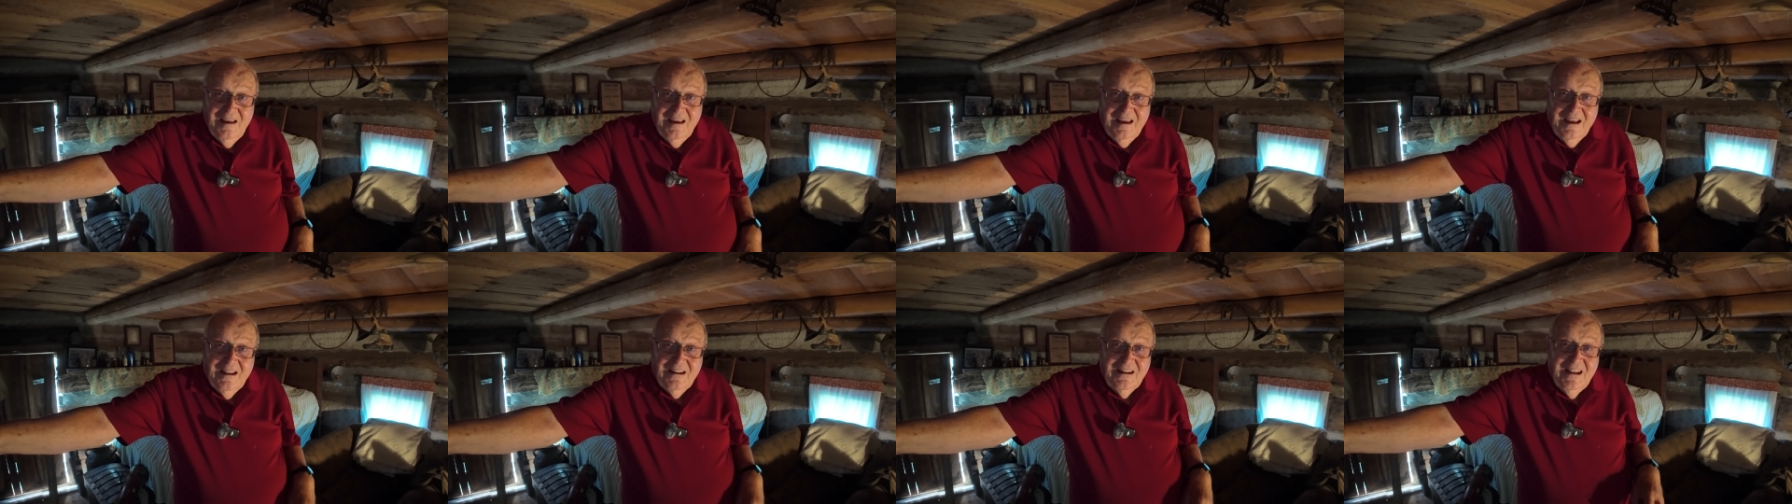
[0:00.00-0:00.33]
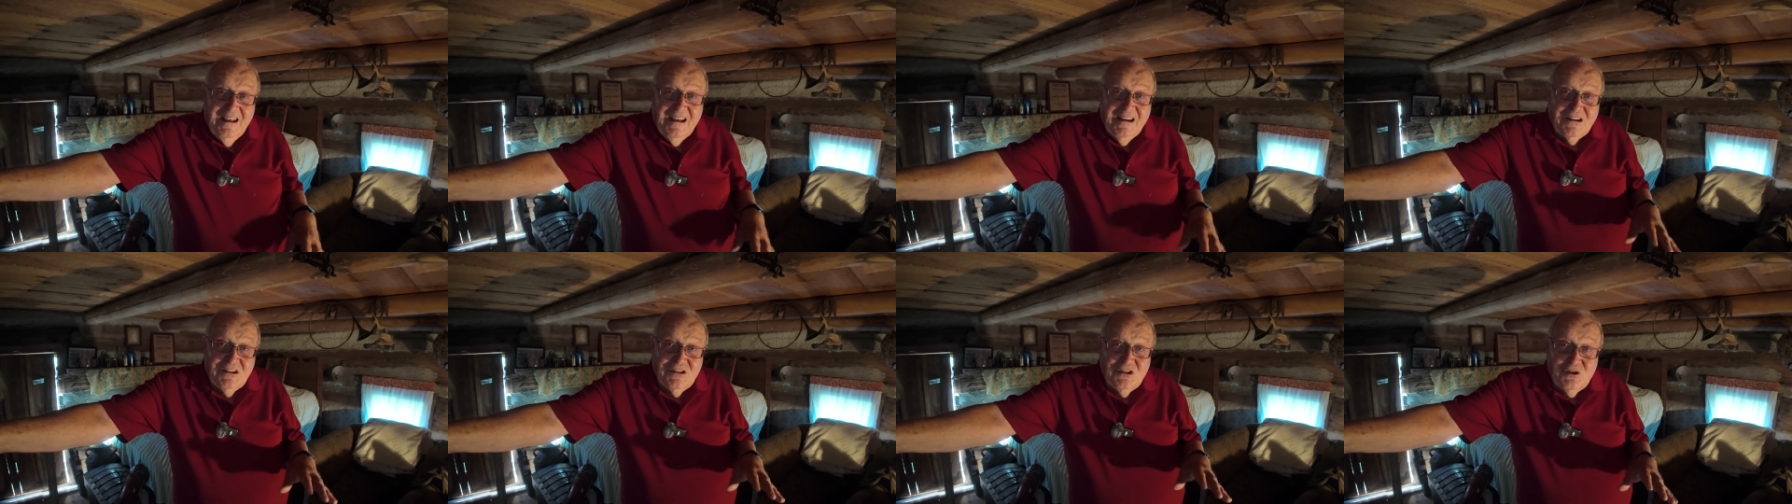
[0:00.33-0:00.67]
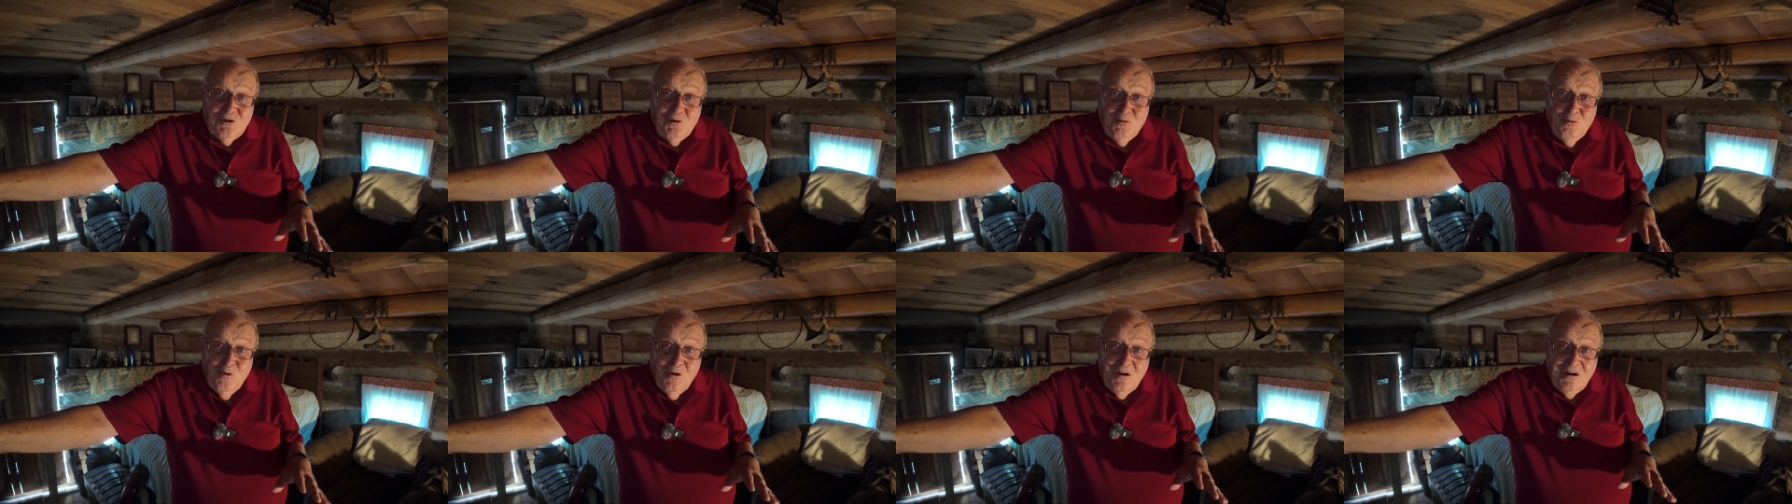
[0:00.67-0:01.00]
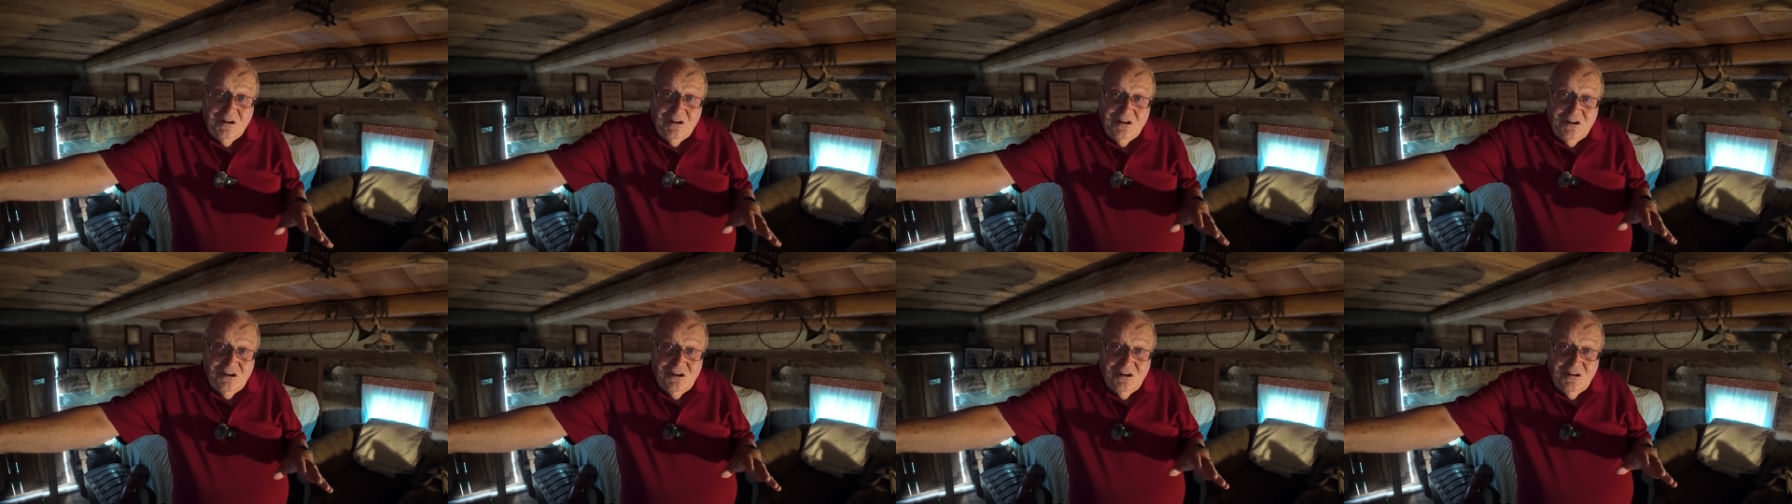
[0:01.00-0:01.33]
And they'd
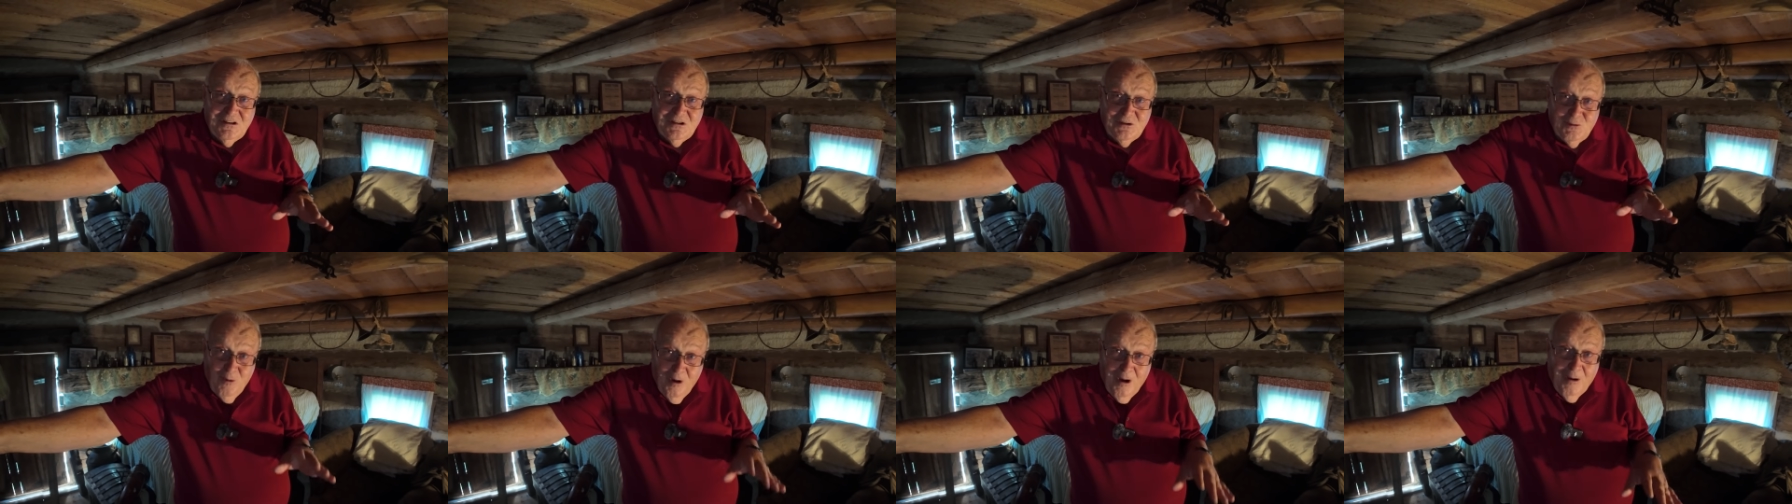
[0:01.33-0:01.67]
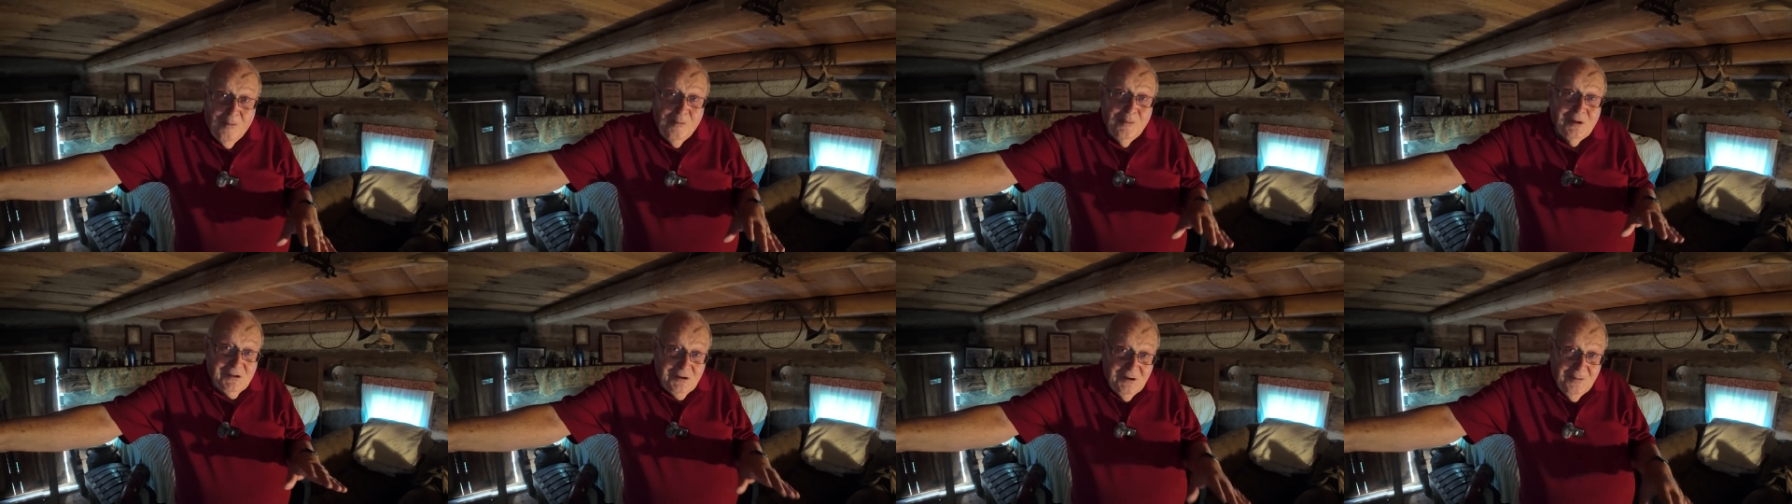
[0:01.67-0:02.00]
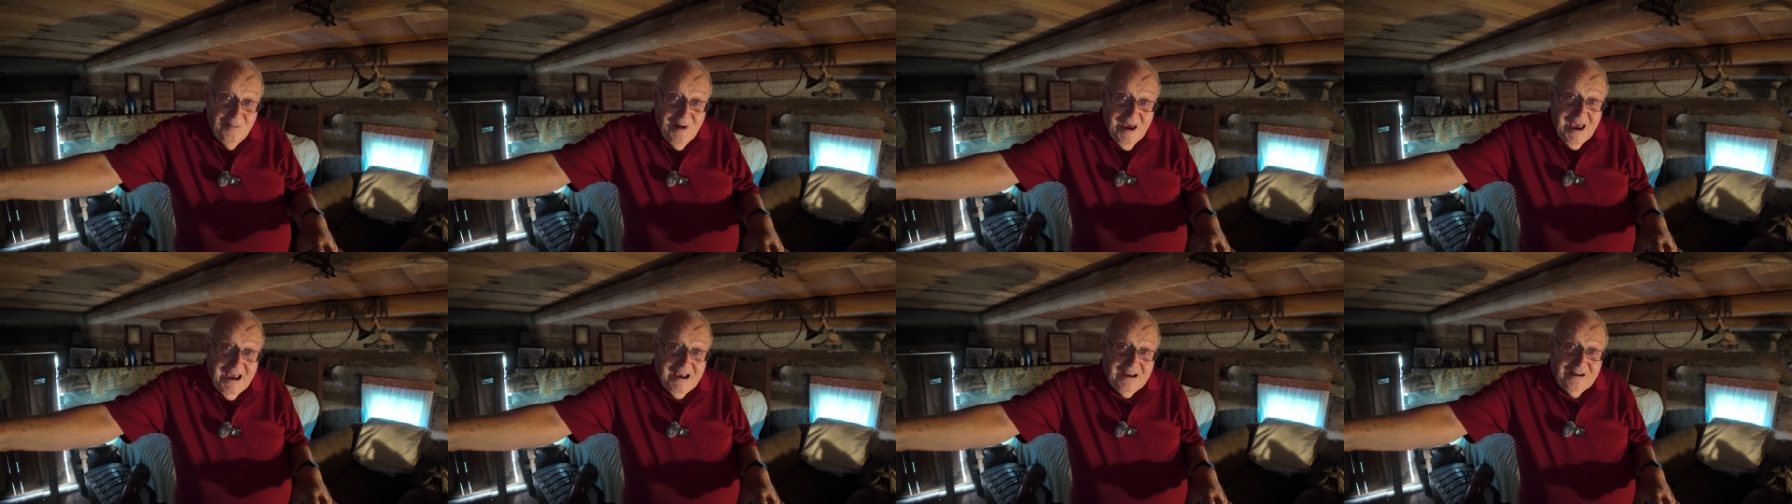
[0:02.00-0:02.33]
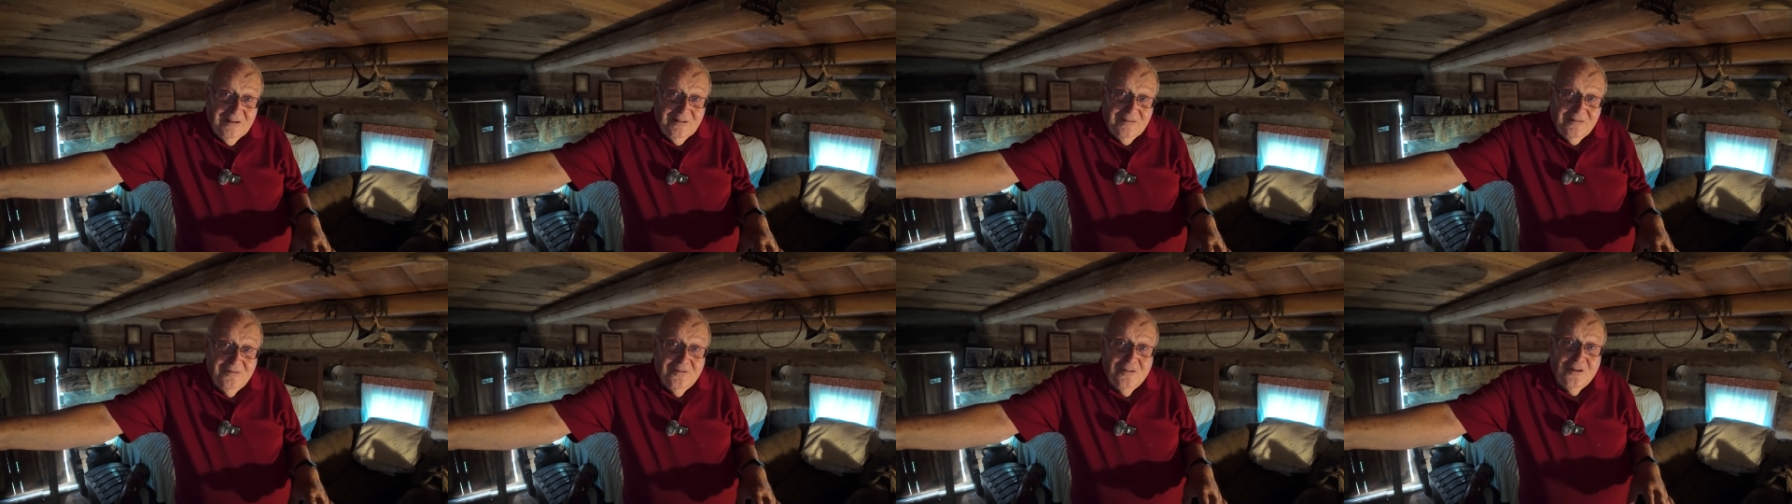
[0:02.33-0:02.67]
swap
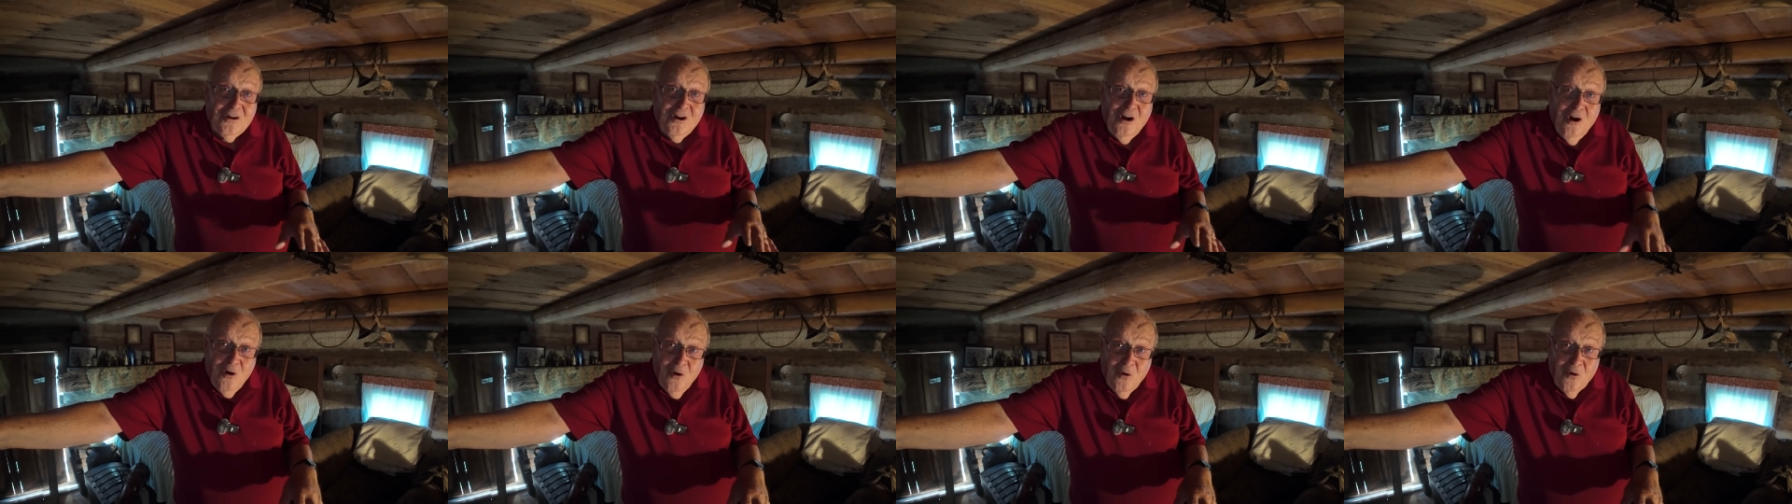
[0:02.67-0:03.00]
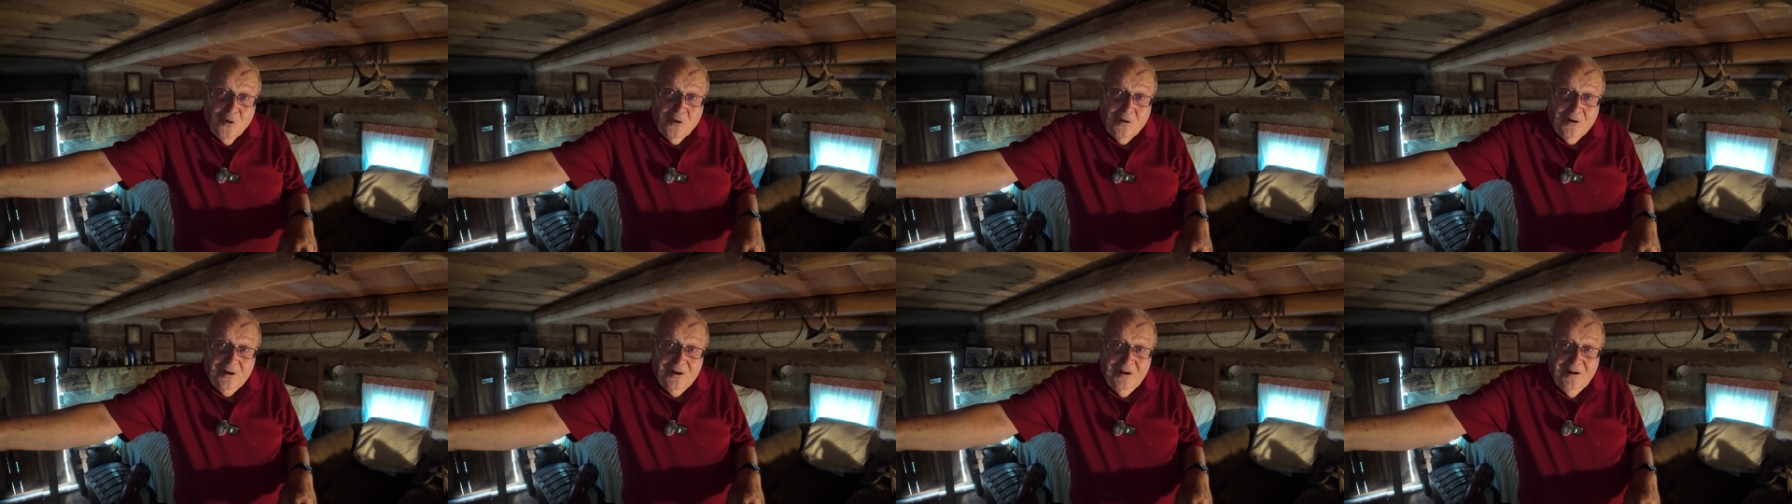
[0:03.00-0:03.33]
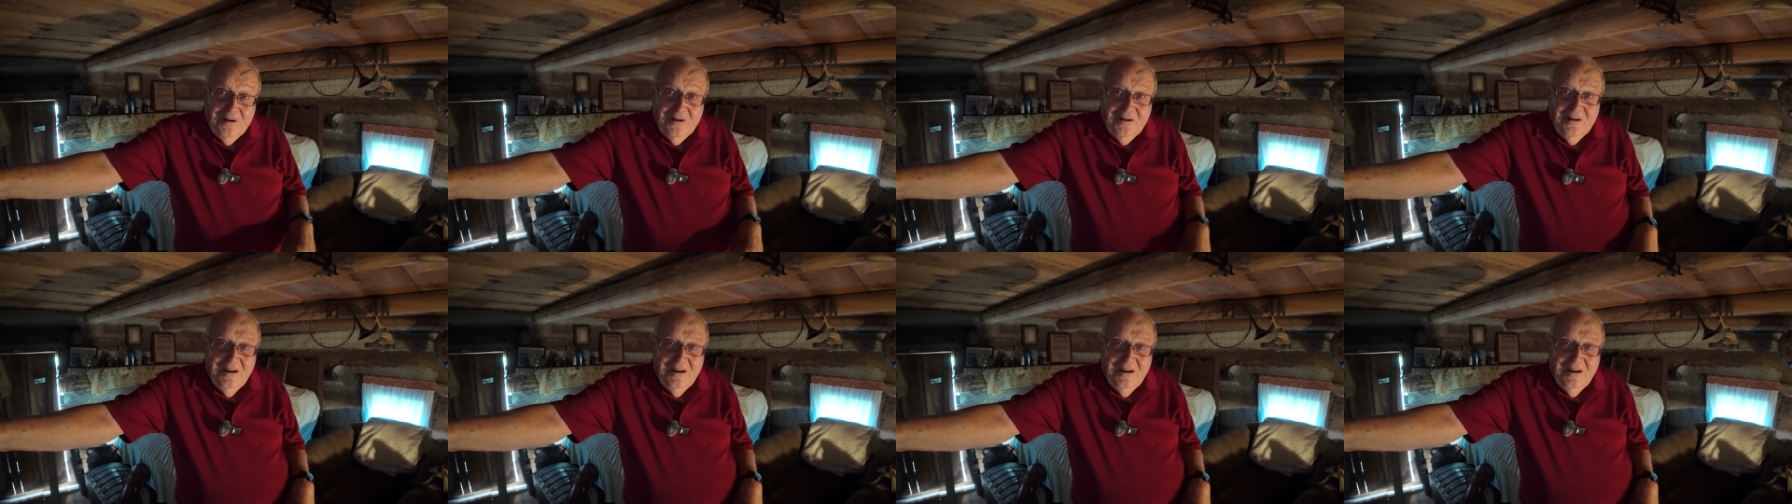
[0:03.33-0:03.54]
tobacco for corn.